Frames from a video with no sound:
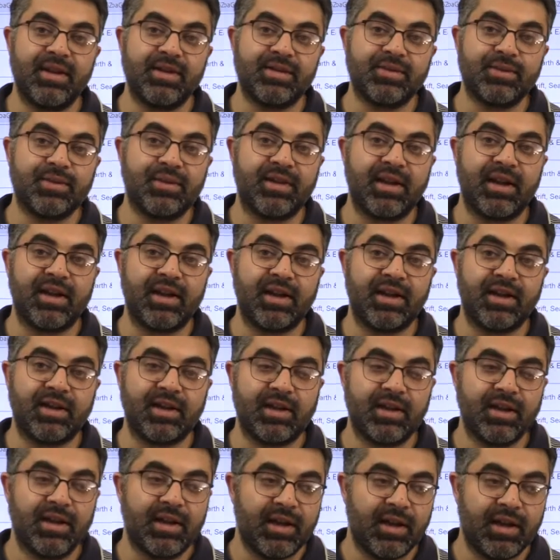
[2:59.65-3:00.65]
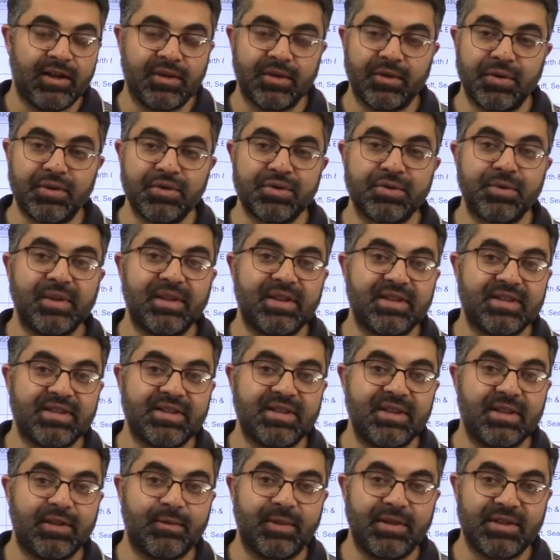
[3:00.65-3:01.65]
so that it goes with the
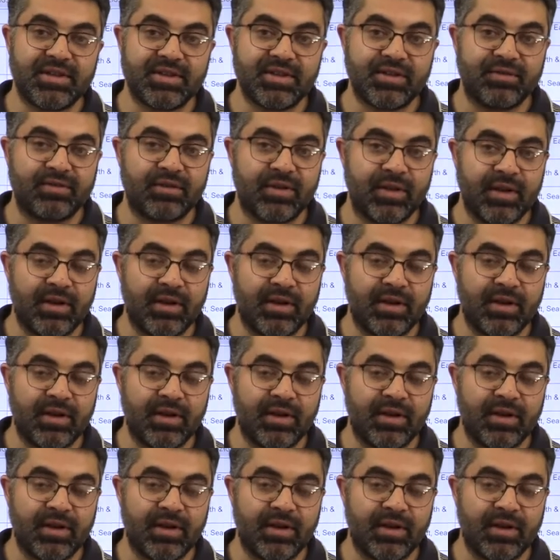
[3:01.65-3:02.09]
sequence of